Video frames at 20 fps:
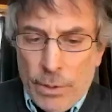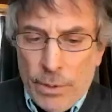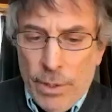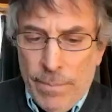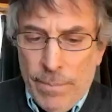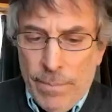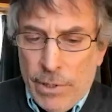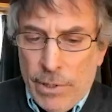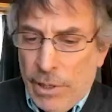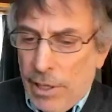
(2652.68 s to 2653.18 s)

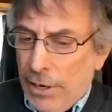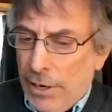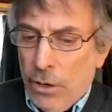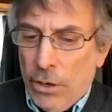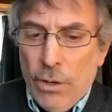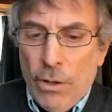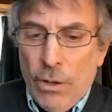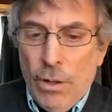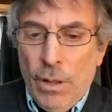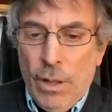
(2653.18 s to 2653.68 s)

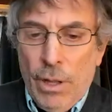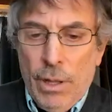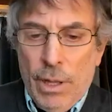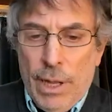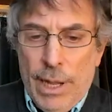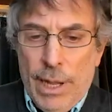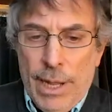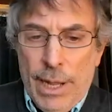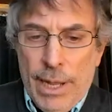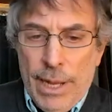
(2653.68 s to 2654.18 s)

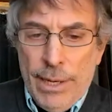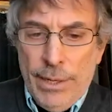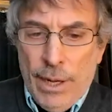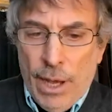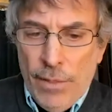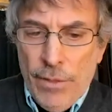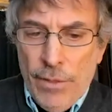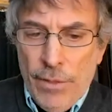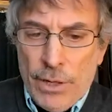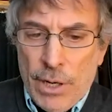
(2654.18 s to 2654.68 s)
clerical and
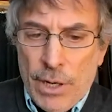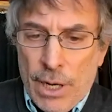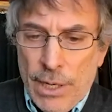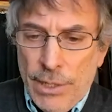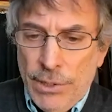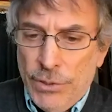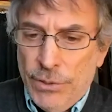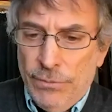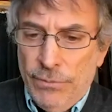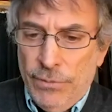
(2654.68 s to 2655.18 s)
other
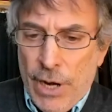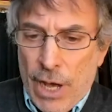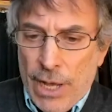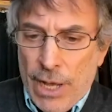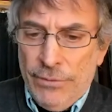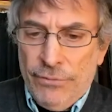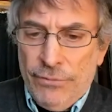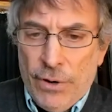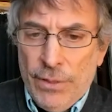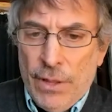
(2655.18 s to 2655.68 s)
kinds of
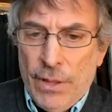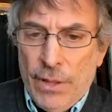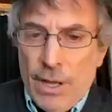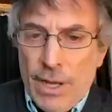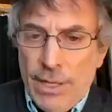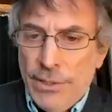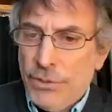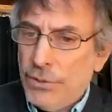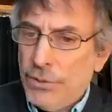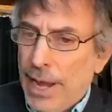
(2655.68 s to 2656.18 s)

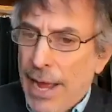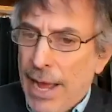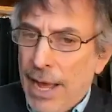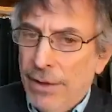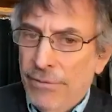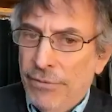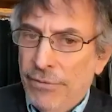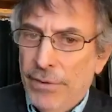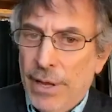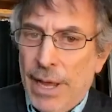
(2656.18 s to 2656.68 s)
non-frontline
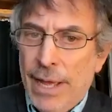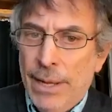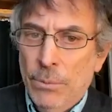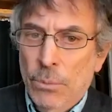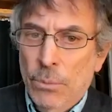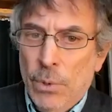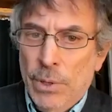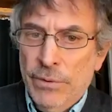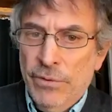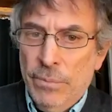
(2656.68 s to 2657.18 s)
staff
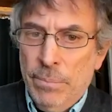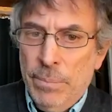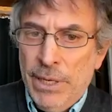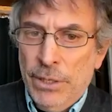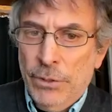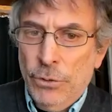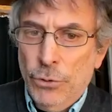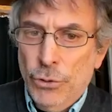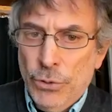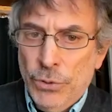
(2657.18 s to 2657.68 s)
at one of the
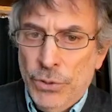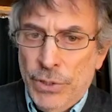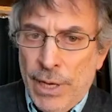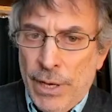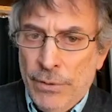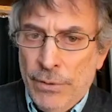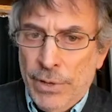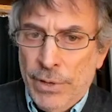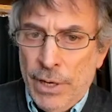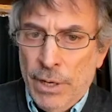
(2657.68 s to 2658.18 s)
big New Jersey
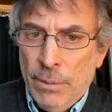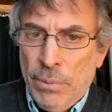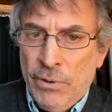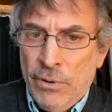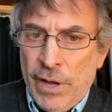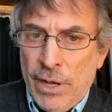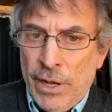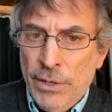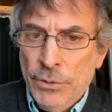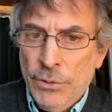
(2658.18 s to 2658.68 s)
healthcare
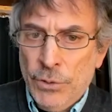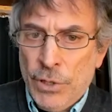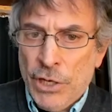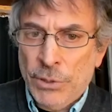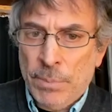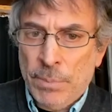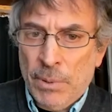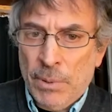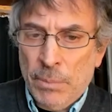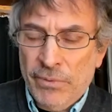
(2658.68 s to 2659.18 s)
providers,
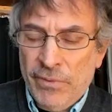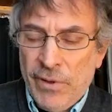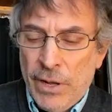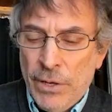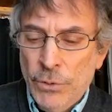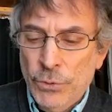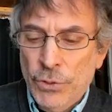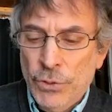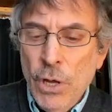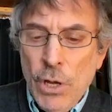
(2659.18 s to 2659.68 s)
hospital
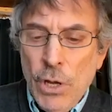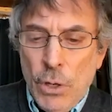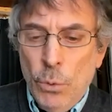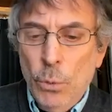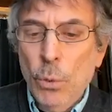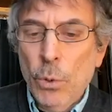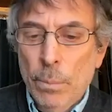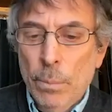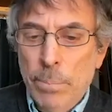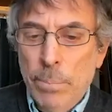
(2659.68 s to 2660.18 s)
providers, who
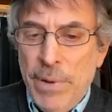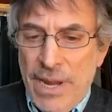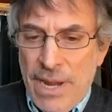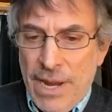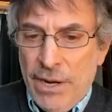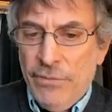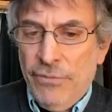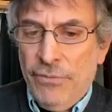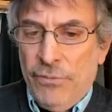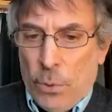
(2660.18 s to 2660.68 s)
were
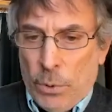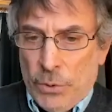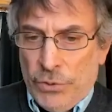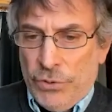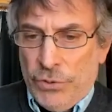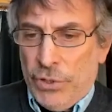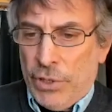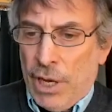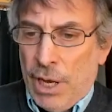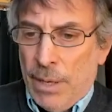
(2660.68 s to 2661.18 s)
being
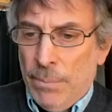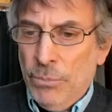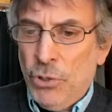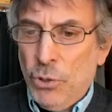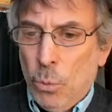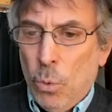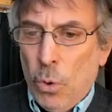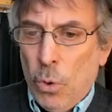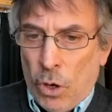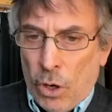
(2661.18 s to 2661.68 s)
forced to come
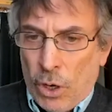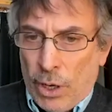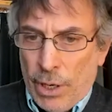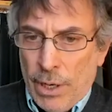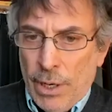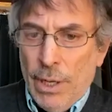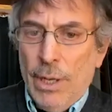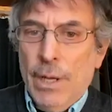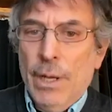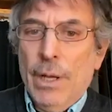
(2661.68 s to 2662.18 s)
to work
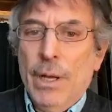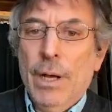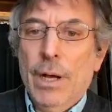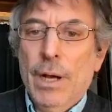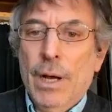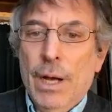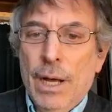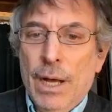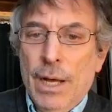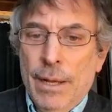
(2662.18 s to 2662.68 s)

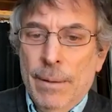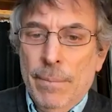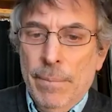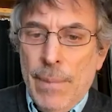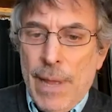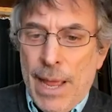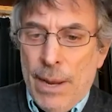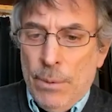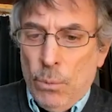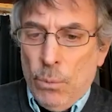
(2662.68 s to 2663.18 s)

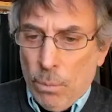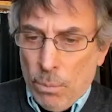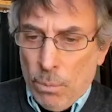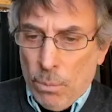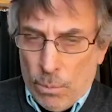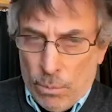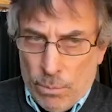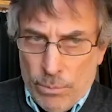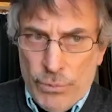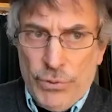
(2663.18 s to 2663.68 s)
and were
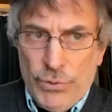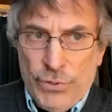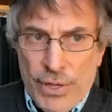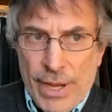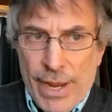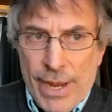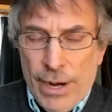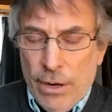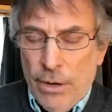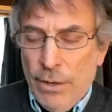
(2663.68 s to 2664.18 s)

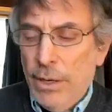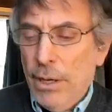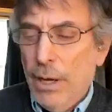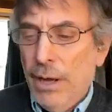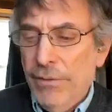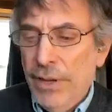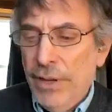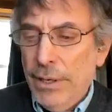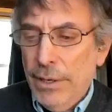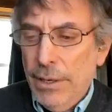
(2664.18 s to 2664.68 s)
scared
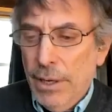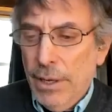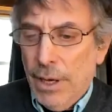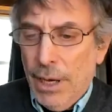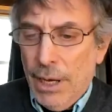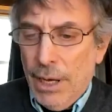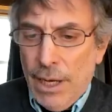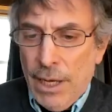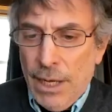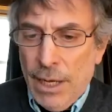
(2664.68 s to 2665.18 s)
of it
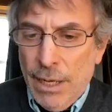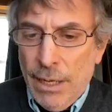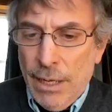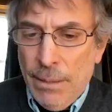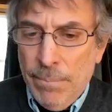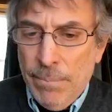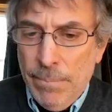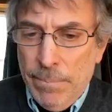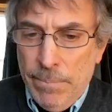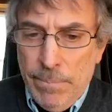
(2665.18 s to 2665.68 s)

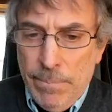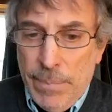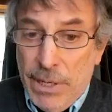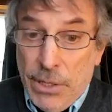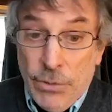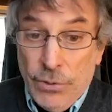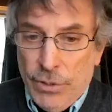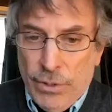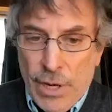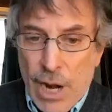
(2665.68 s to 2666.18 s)

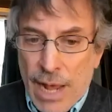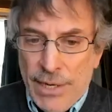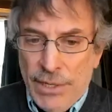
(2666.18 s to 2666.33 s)
because they're not